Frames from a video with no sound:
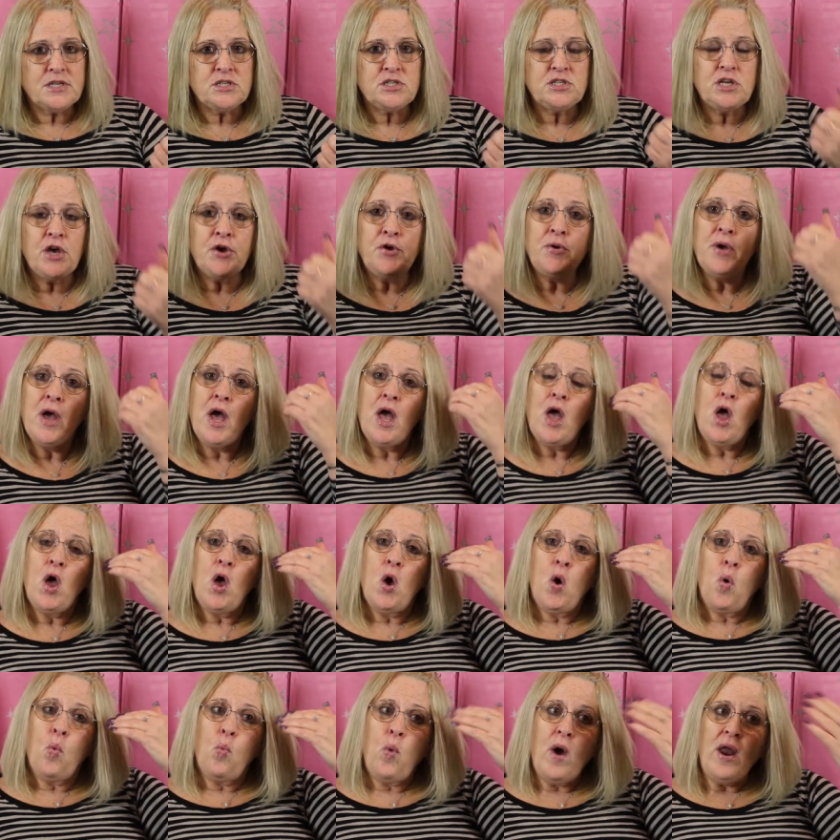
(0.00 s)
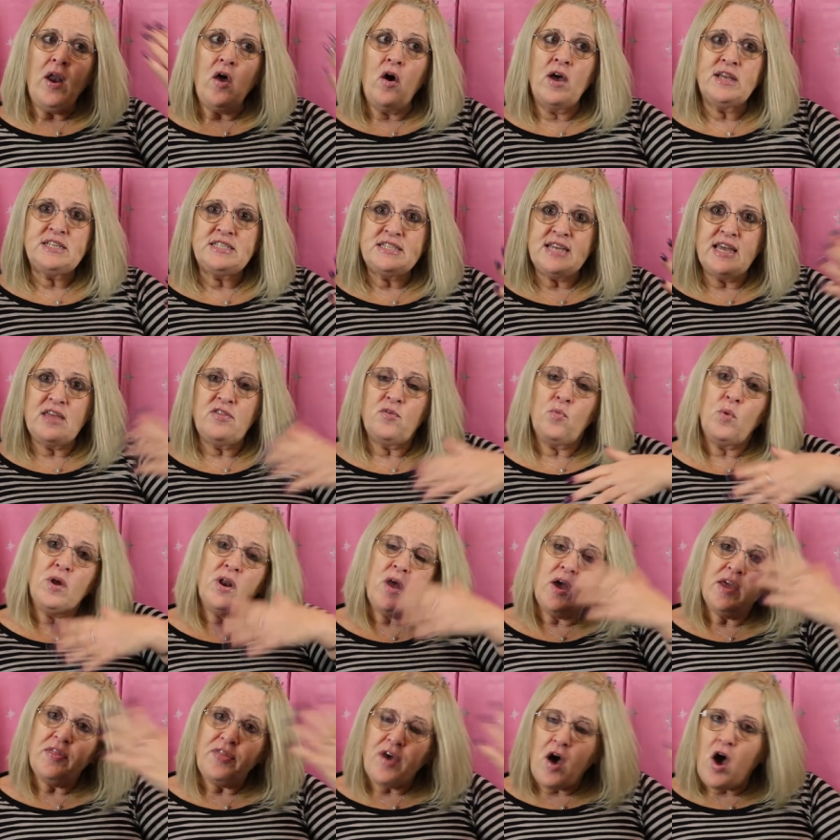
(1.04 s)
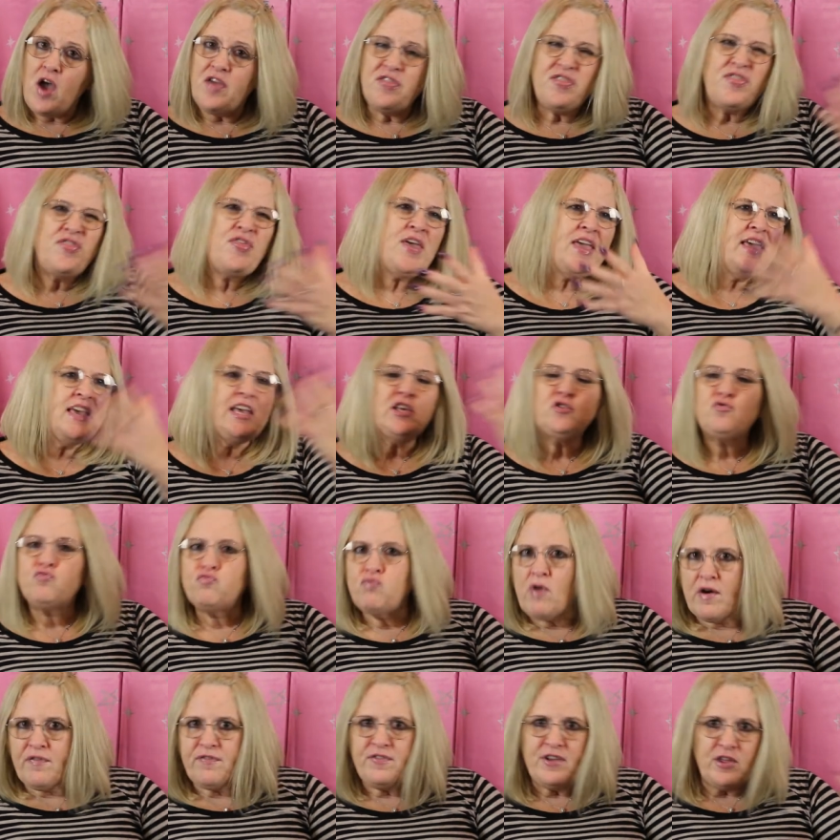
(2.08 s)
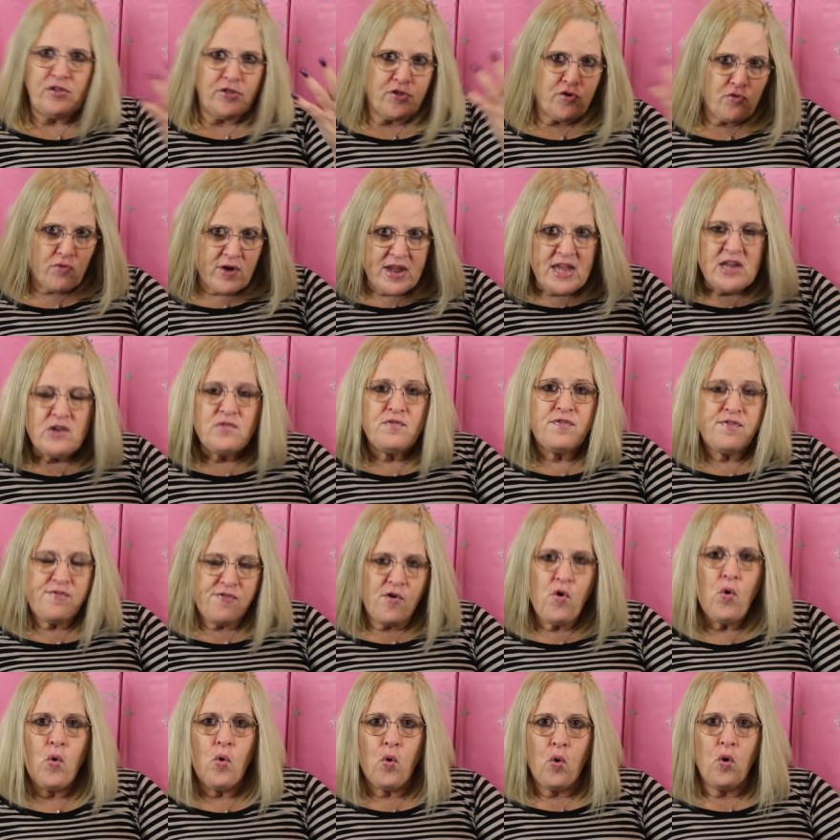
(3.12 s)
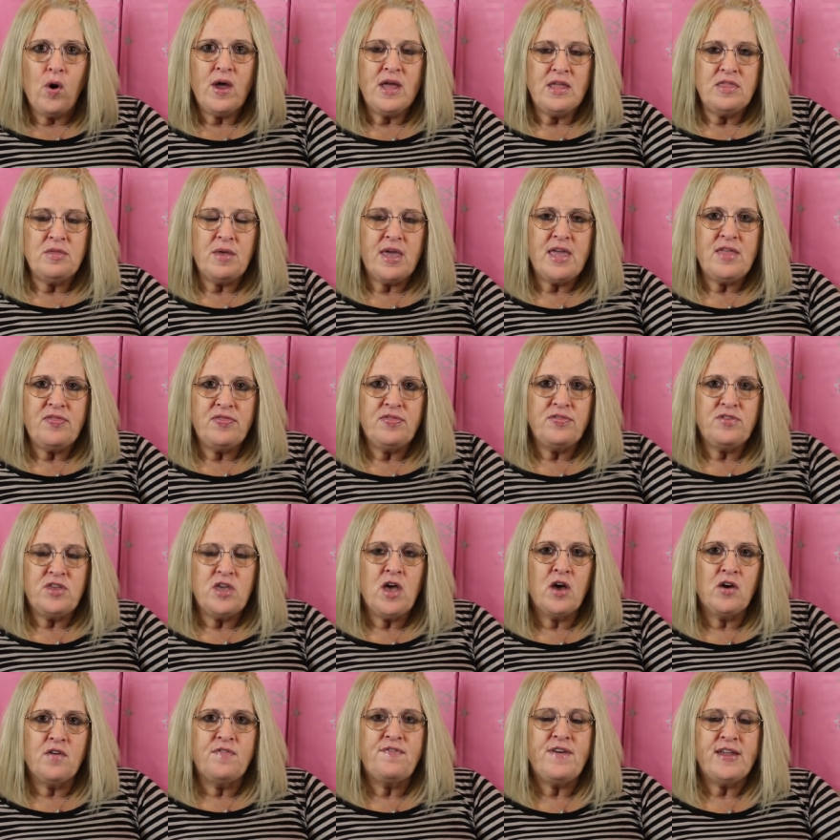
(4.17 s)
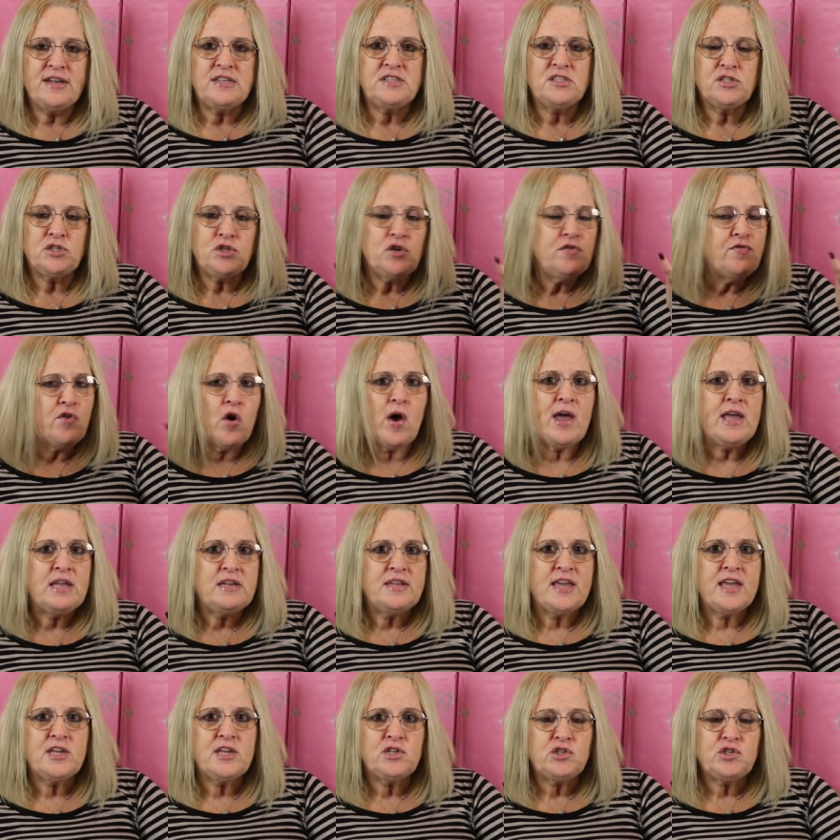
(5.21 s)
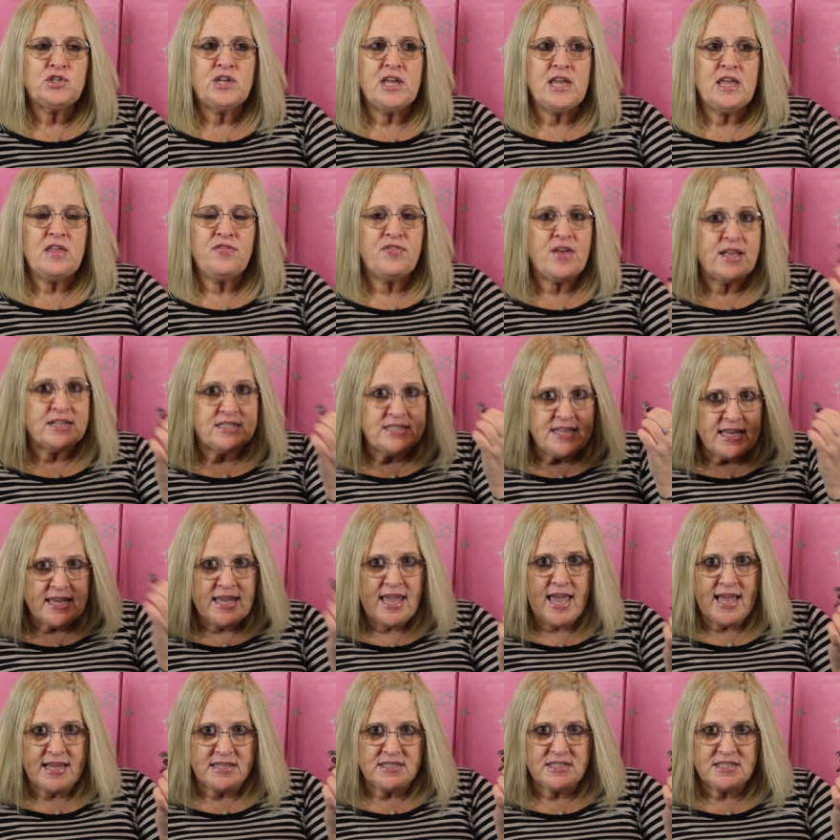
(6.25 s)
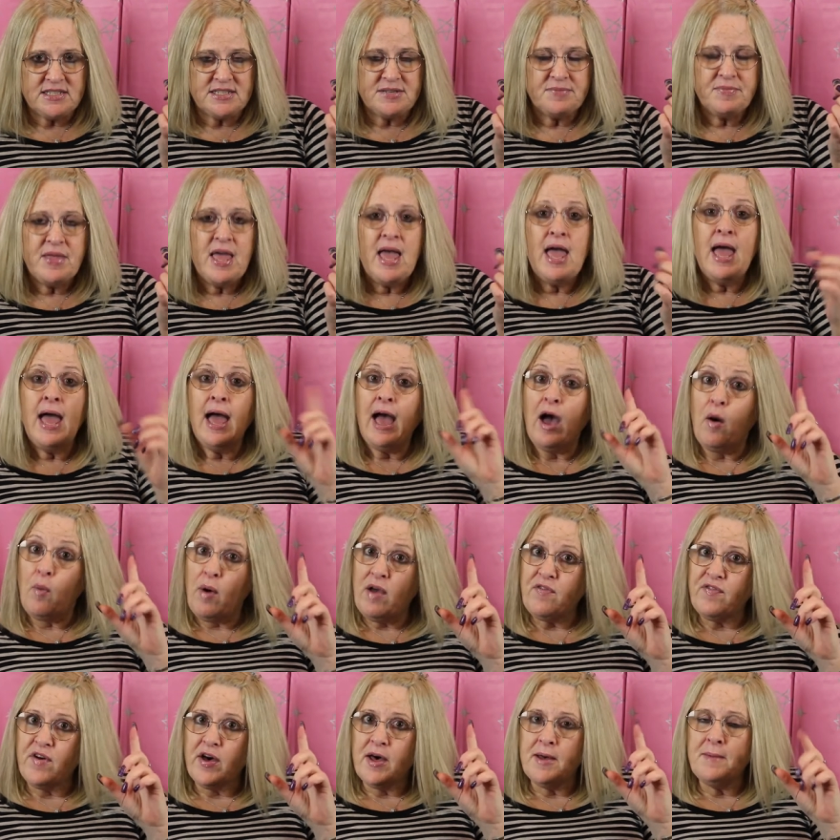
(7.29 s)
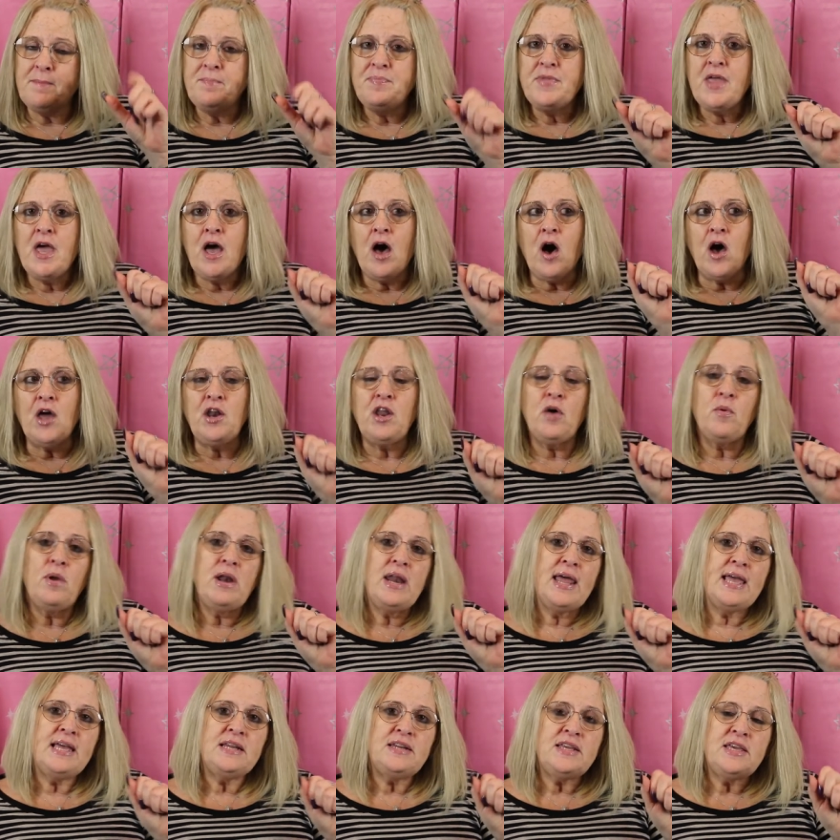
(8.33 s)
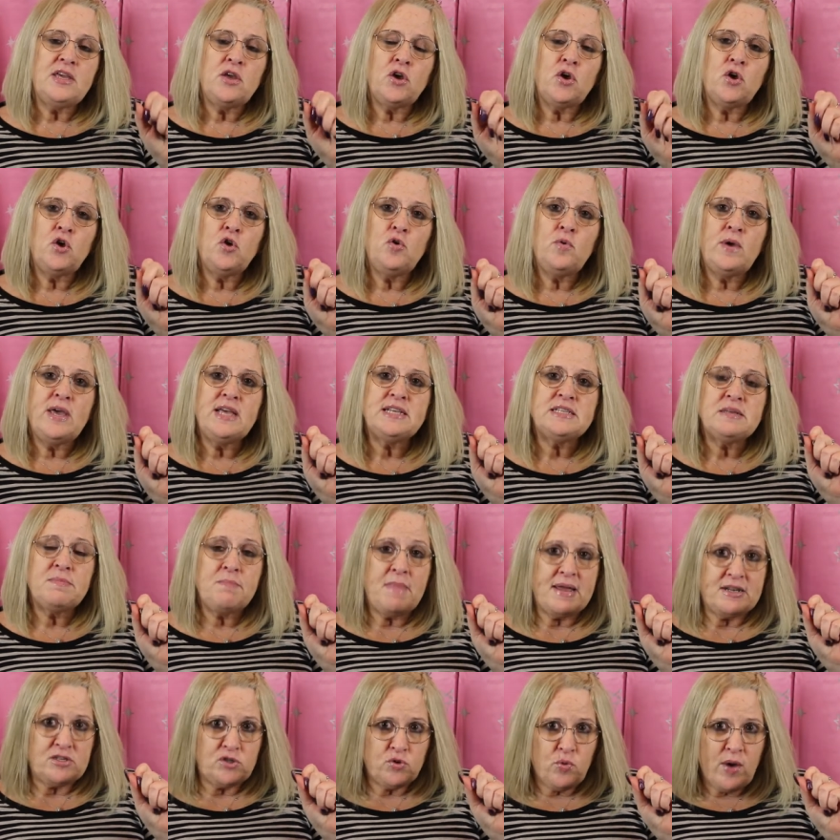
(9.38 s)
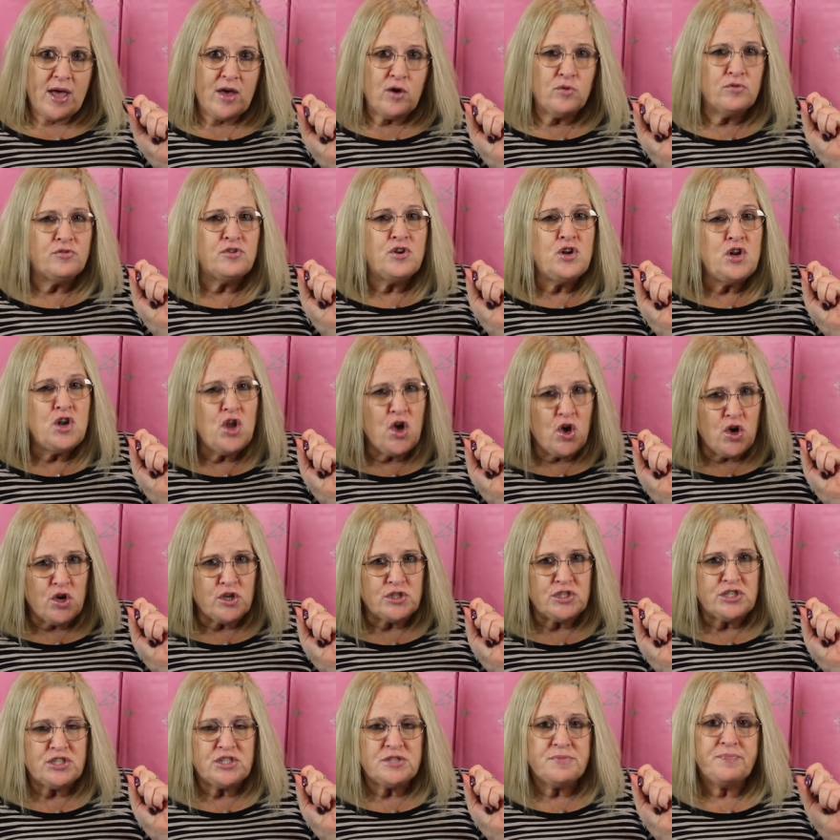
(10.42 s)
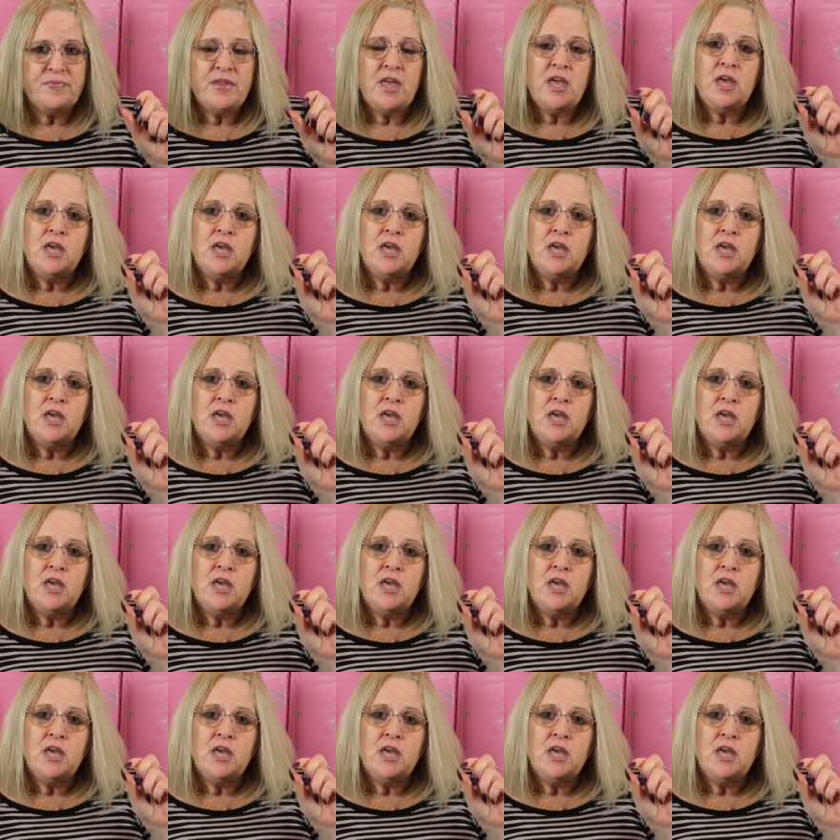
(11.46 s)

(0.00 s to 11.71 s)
So, when I say that when I th I think it's roughly three in four in in young offenders who've got ADHD, that's a guess. However, I know a lady who is a mental health nurse.